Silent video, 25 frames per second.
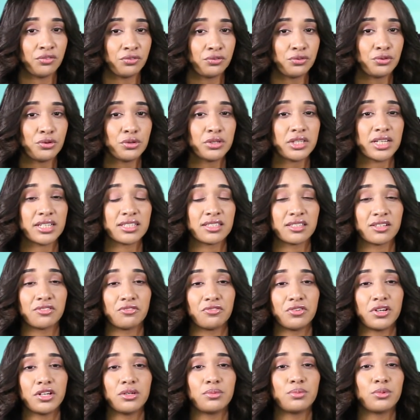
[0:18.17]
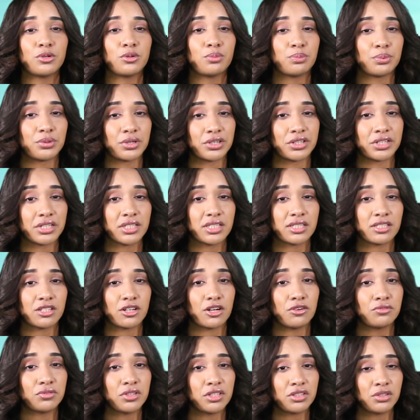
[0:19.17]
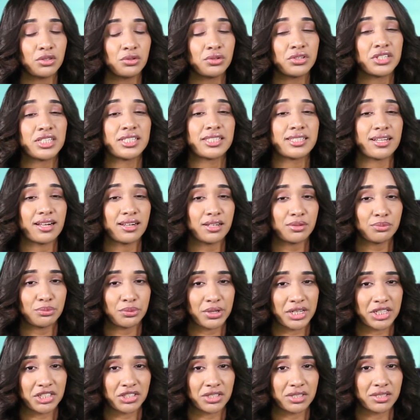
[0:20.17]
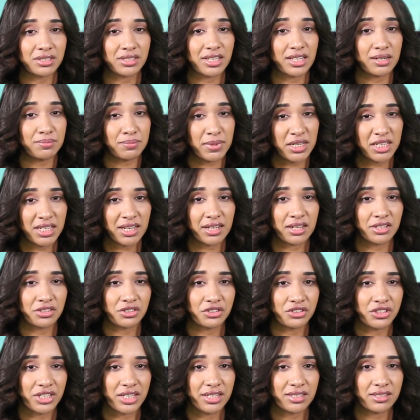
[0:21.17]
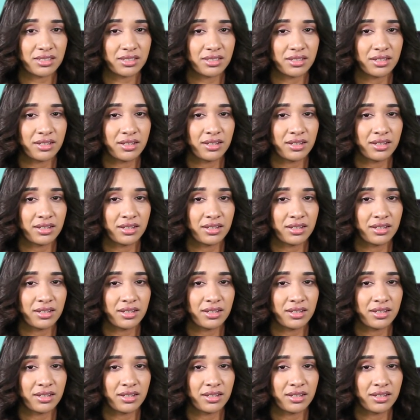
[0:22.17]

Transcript: Food is an inevitable part of the New Year celebrations in many countries.